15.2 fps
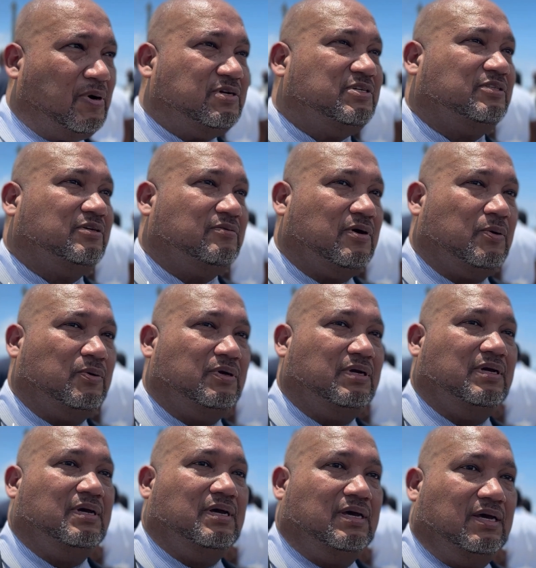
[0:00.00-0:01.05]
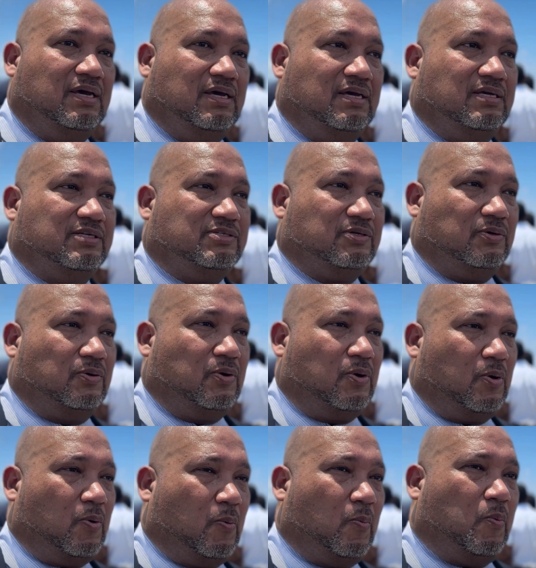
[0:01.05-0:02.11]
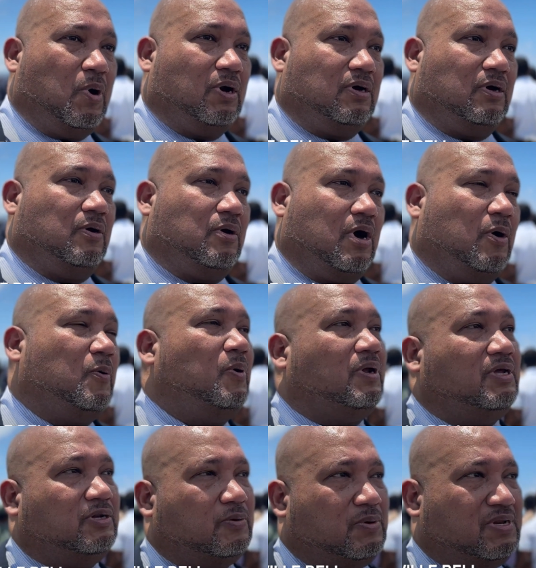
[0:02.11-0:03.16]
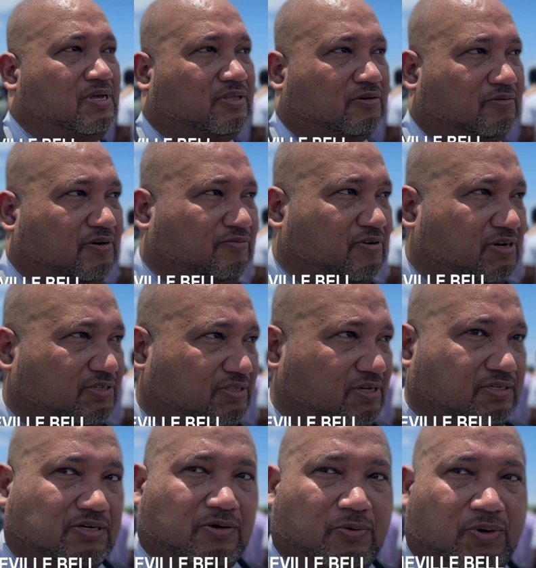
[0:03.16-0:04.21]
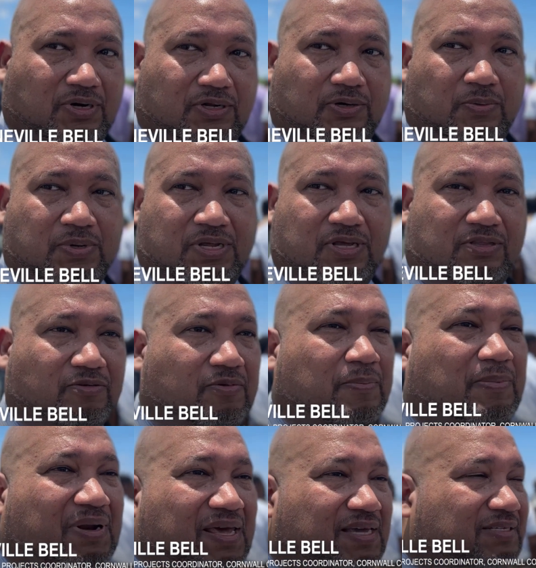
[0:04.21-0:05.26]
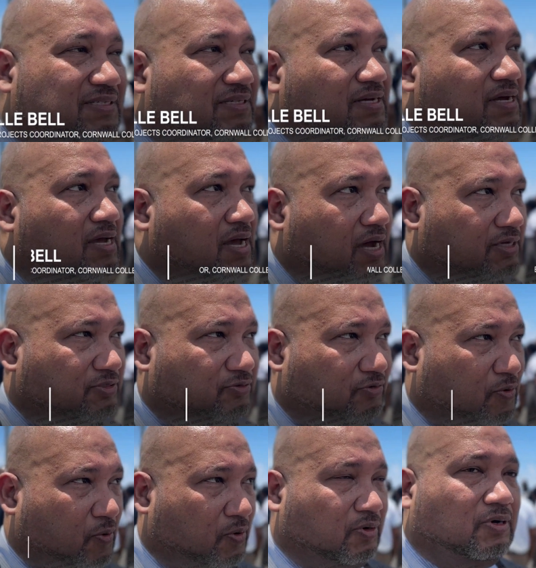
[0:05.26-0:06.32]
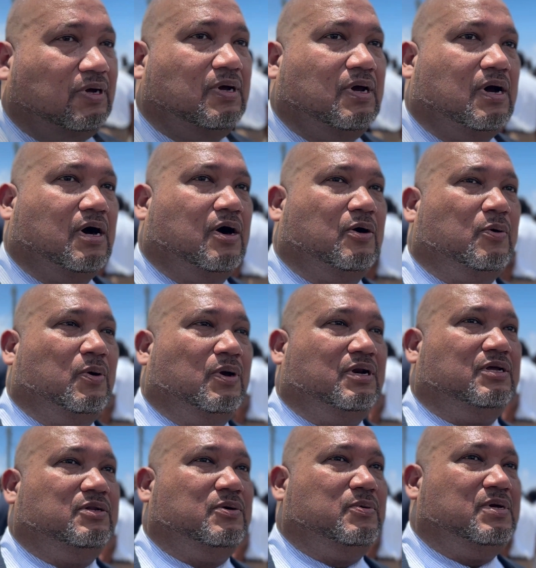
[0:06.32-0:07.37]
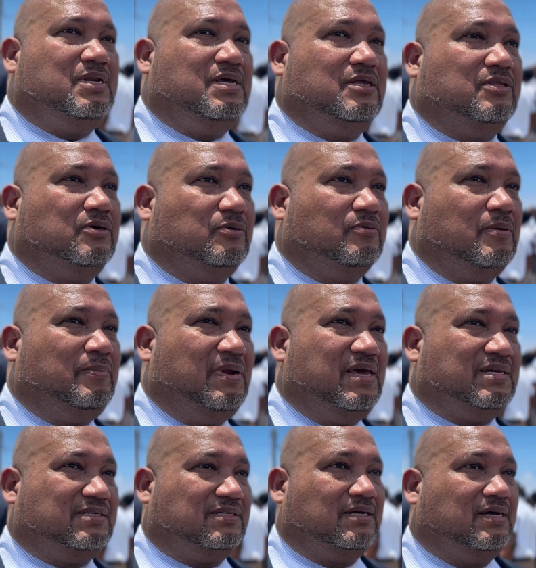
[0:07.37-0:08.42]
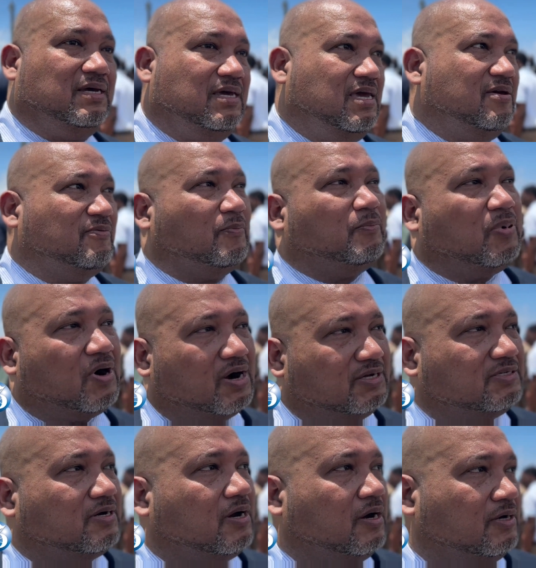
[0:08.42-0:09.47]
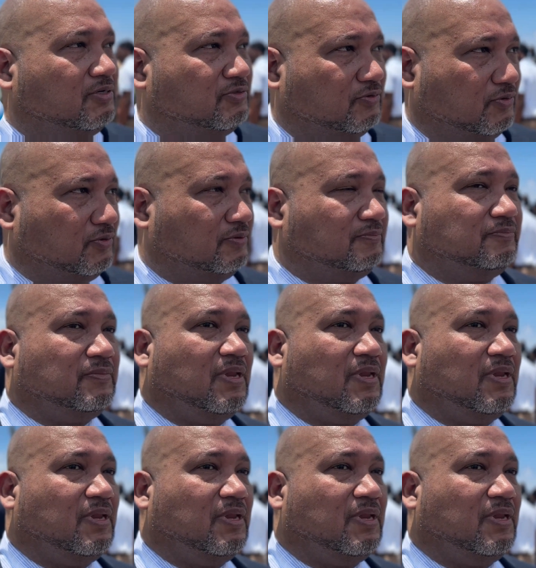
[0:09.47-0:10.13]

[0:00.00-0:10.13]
budget around is how quickly do we need to refresh these? How quickly do we need to replace a drone? How quickly do we need to replace even parts on a drone?